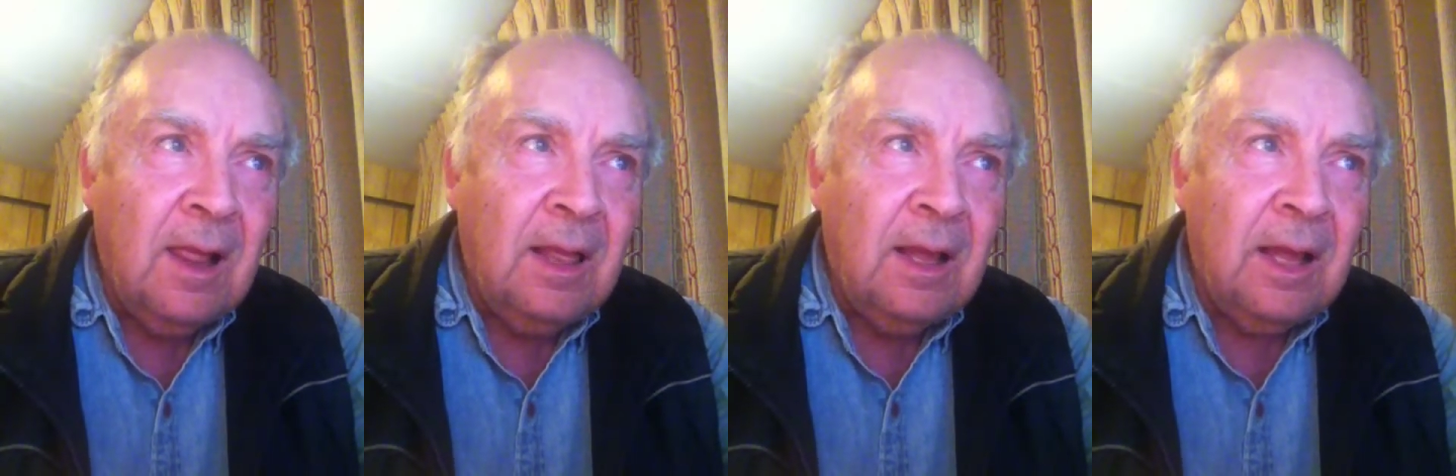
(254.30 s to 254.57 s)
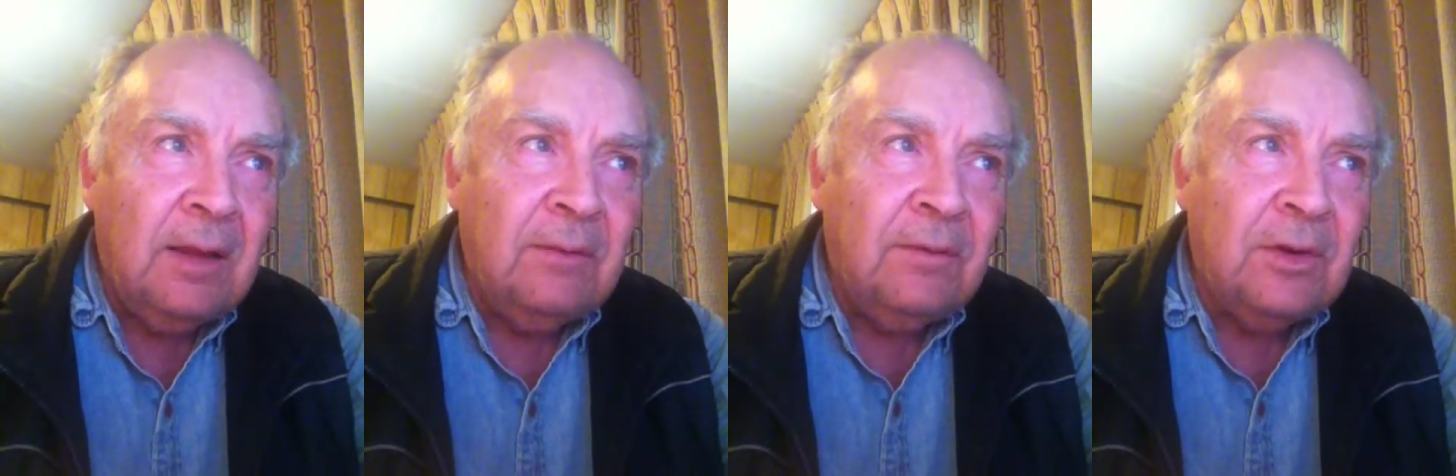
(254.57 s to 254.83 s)

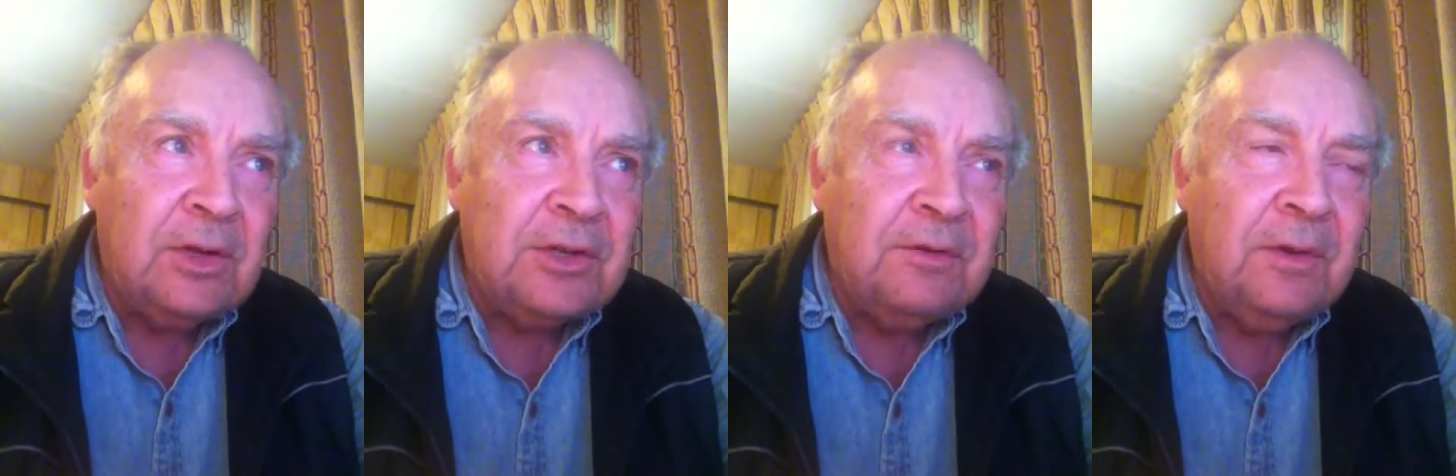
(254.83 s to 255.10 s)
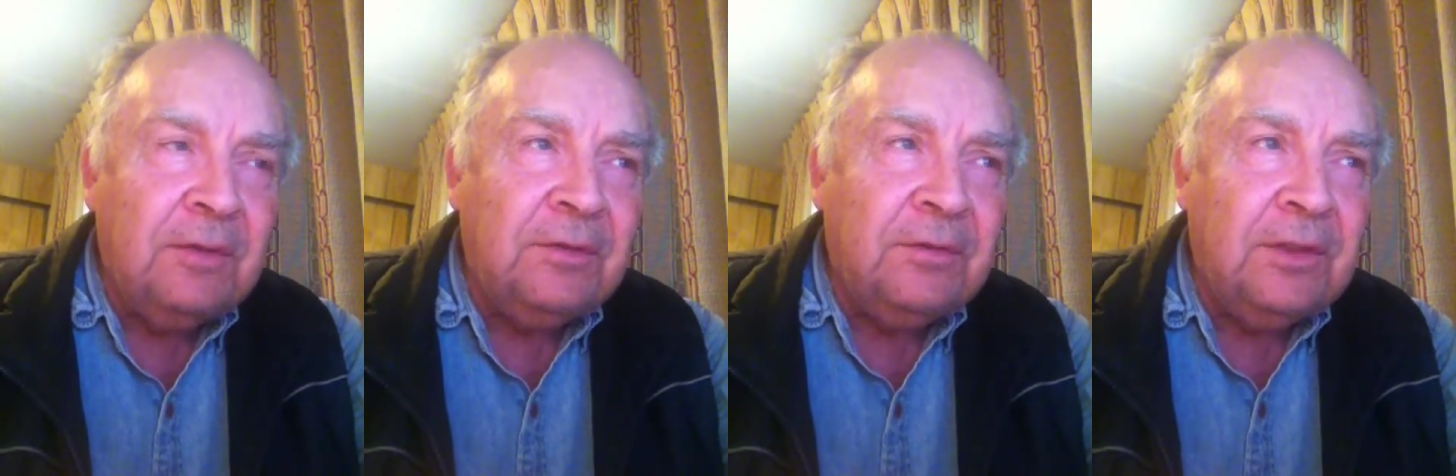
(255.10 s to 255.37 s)
And verse
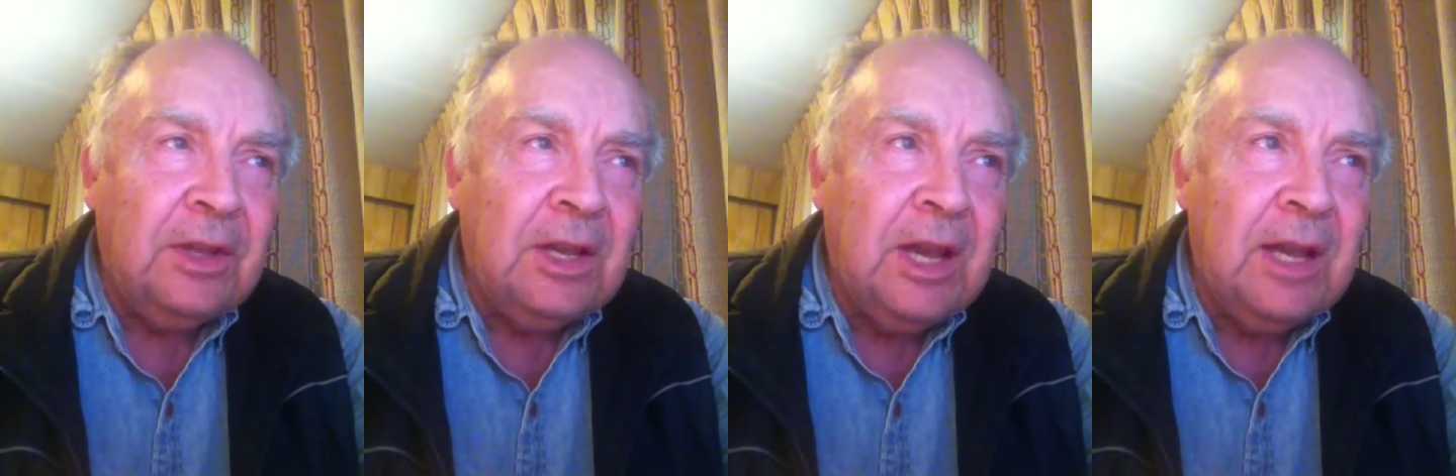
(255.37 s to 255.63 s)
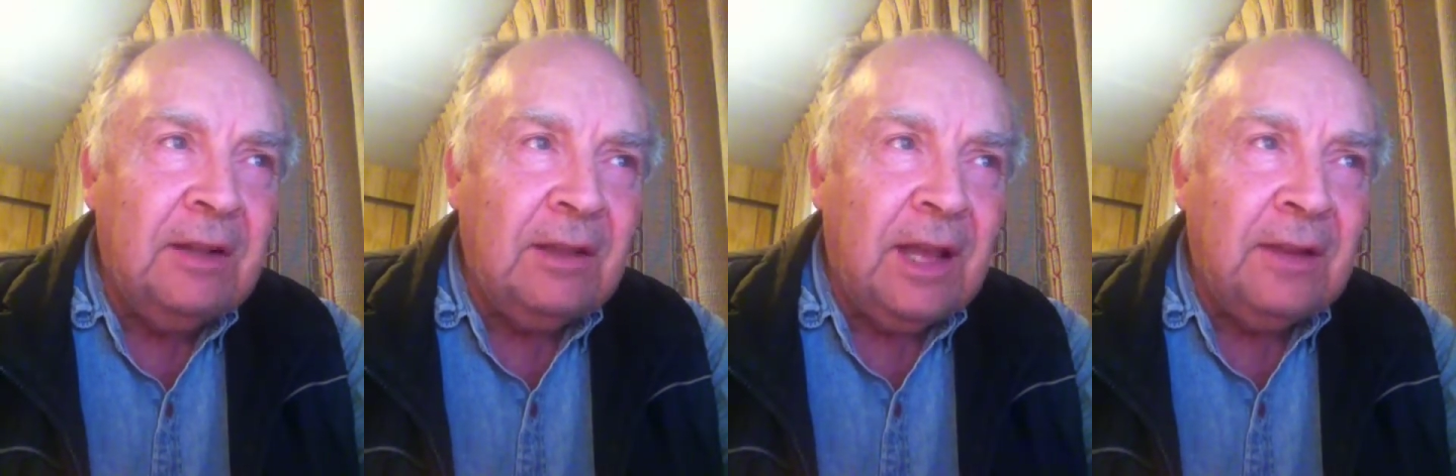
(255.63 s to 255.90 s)

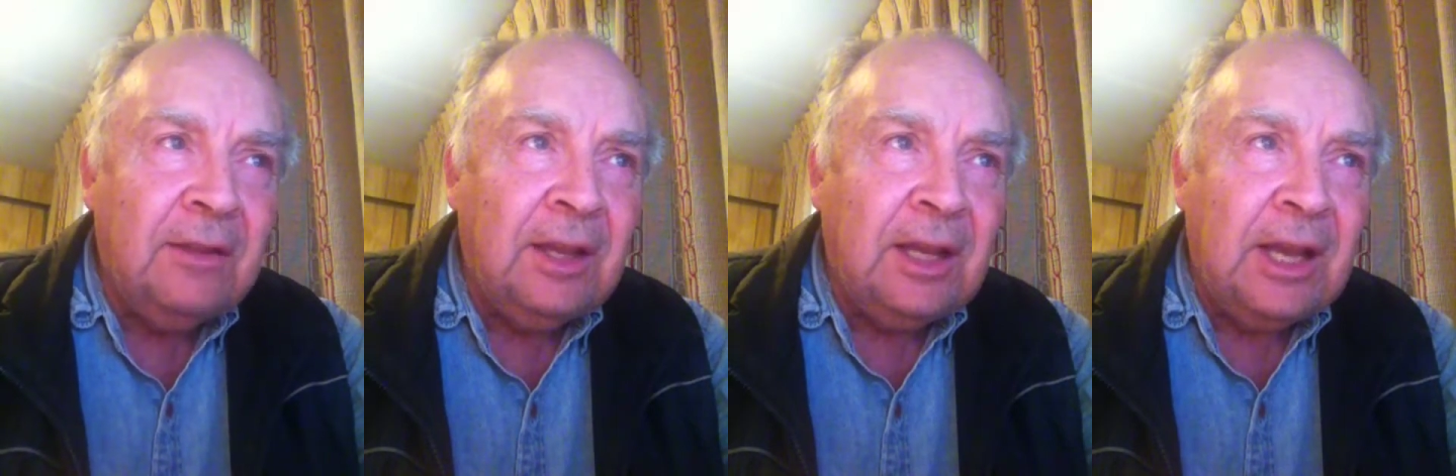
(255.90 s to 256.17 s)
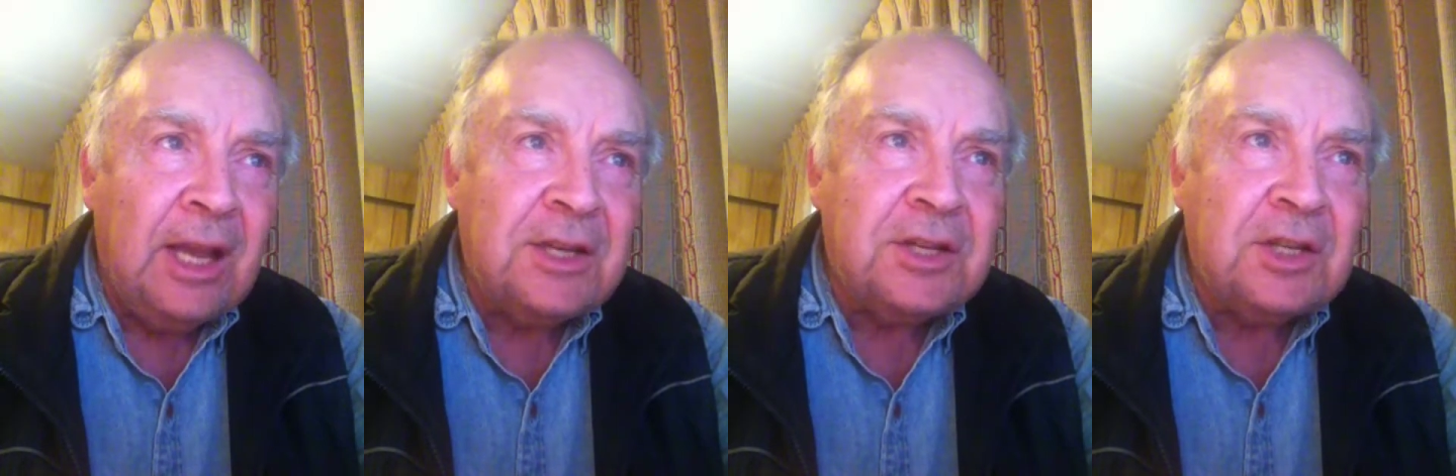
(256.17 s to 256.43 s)
fifty-eight, and they
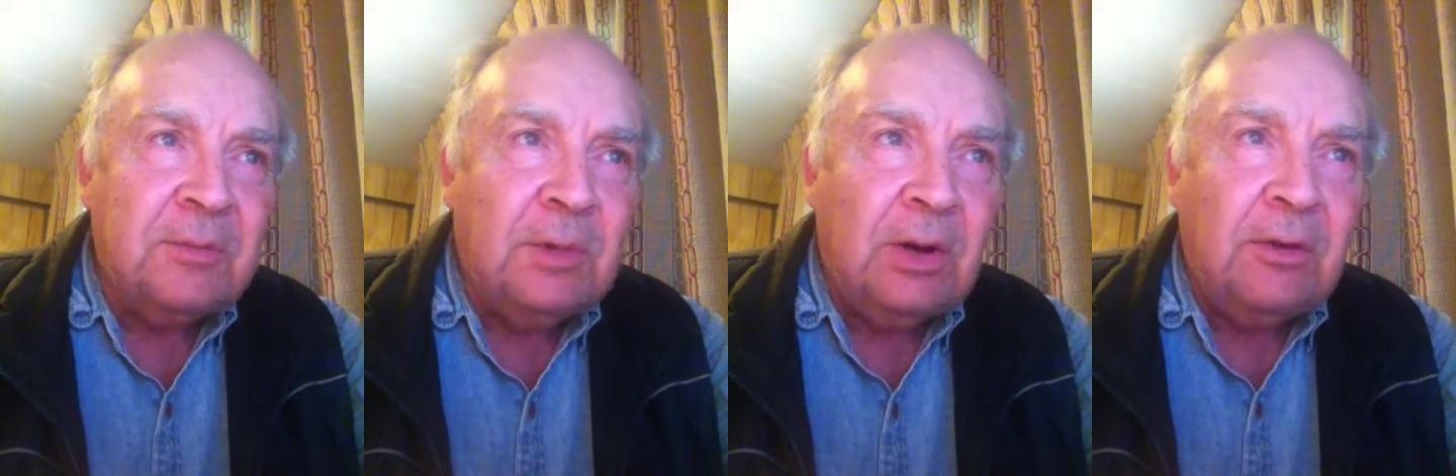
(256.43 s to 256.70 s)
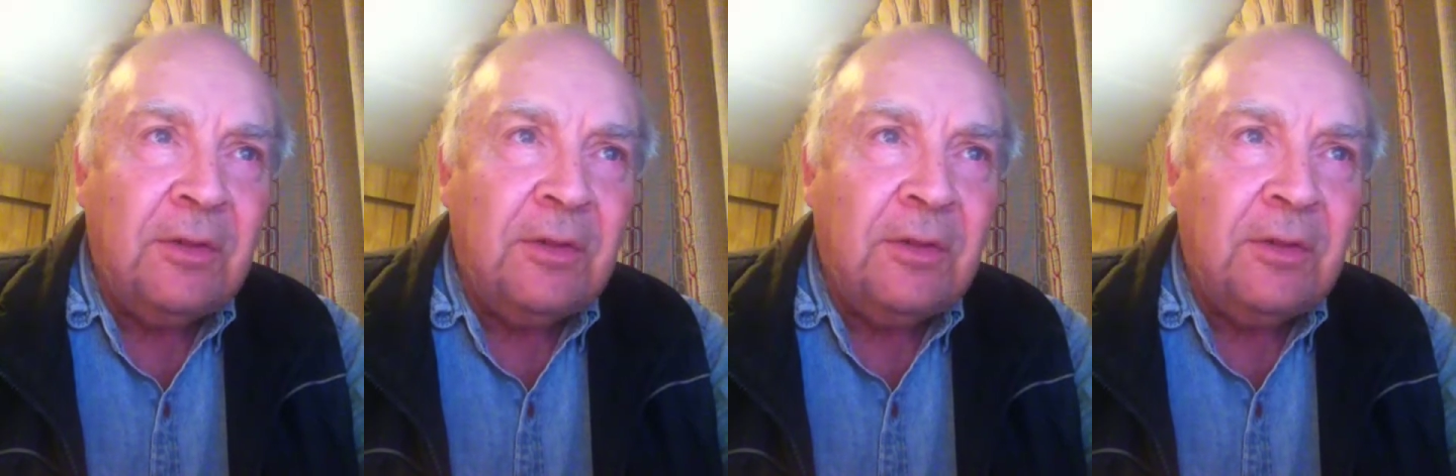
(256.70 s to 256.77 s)
cast him out